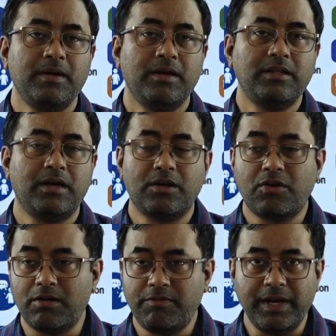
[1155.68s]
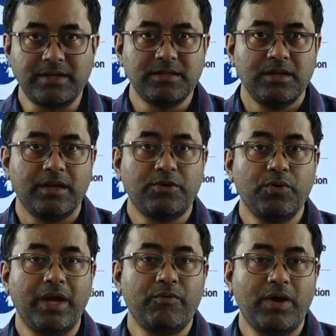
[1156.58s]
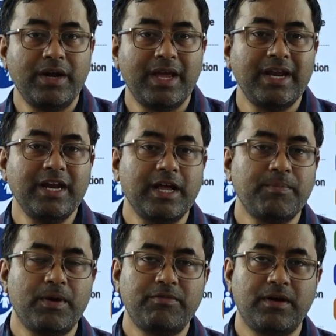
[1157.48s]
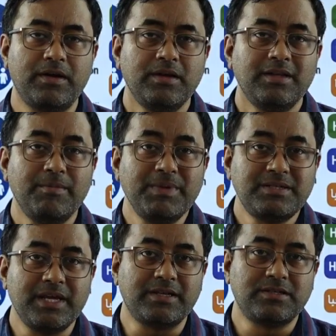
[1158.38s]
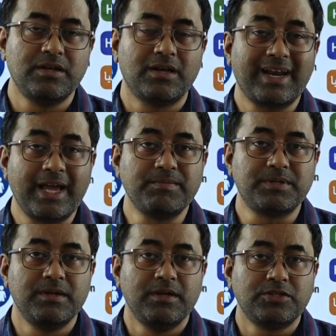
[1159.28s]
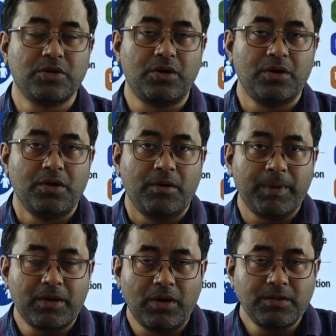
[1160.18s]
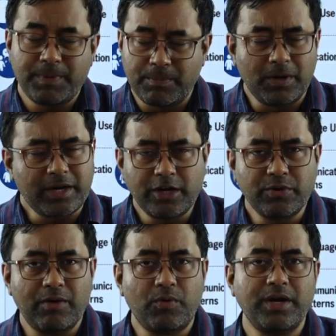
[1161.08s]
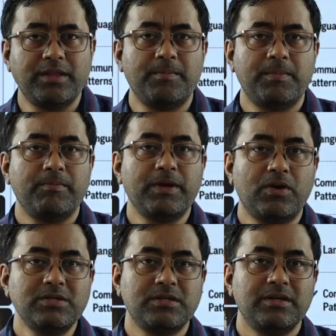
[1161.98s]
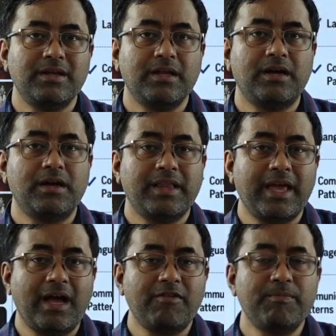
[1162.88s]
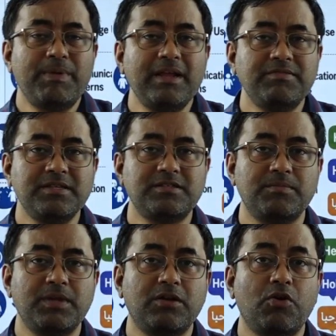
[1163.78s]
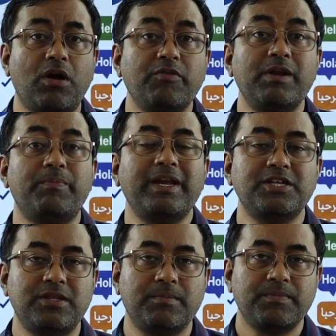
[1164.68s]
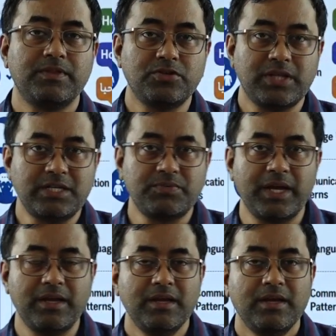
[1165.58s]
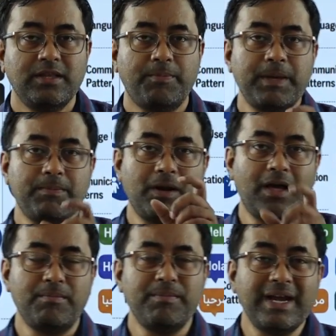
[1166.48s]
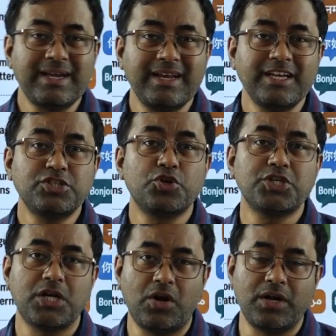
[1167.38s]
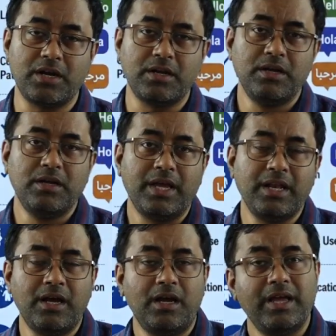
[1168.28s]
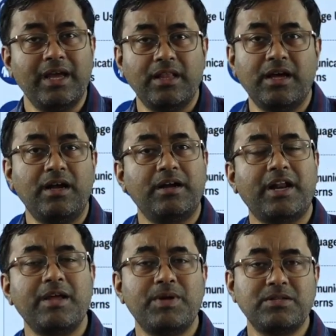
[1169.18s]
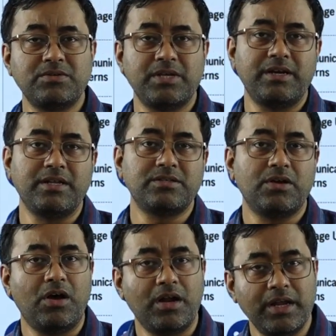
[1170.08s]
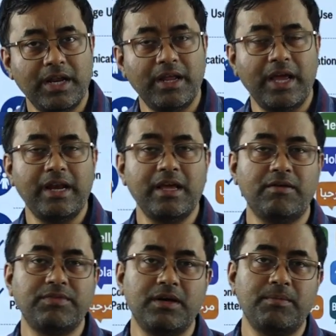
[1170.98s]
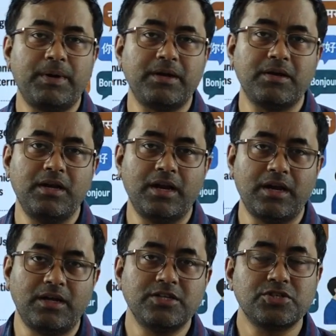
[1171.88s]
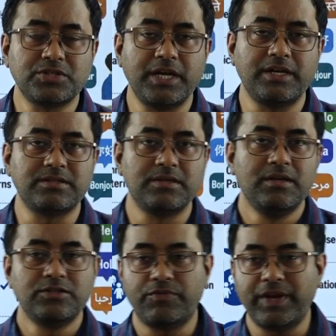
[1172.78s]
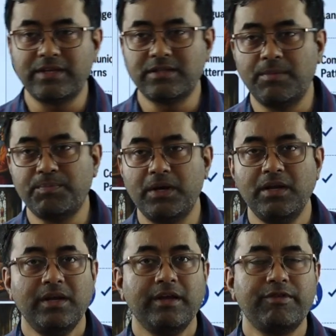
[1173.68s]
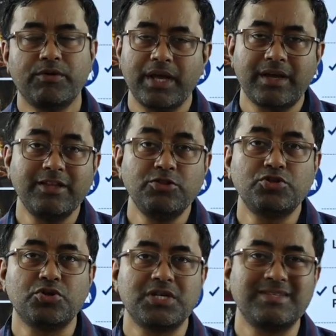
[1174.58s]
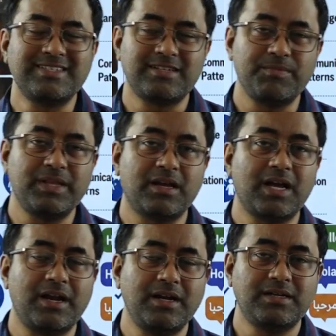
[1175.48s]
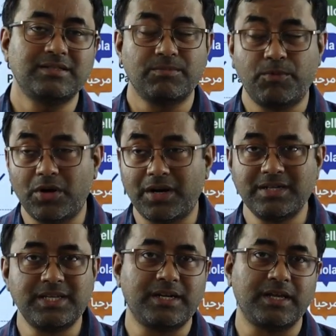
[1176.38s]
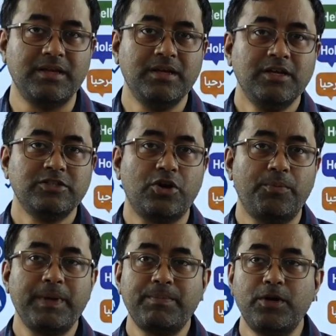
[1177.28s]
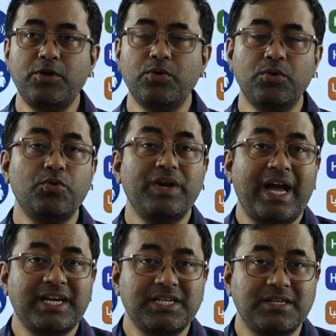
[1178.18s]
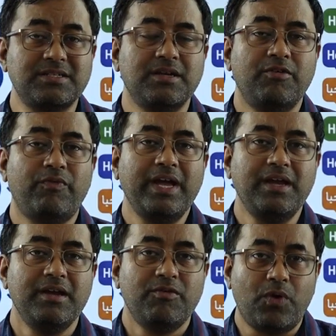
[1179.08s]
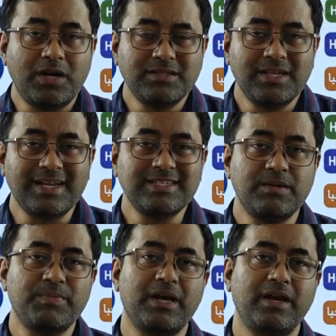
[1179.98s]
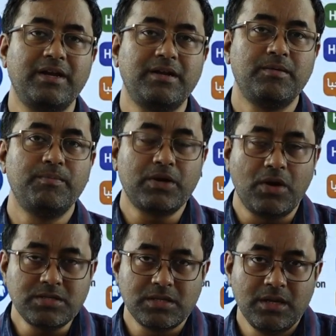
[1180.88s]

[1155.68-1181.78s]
the conflicts, to avoid any type of the mistakes, crimes, so because people try to avoid them, because they have a belief system that God will punish them. So that's why the people are maintaining social order in the tribal societies or in any of the particular societies. So for example, if you take Hindu social system in the current modern setting, so people do good actions. Why? What is the reason behind it? Because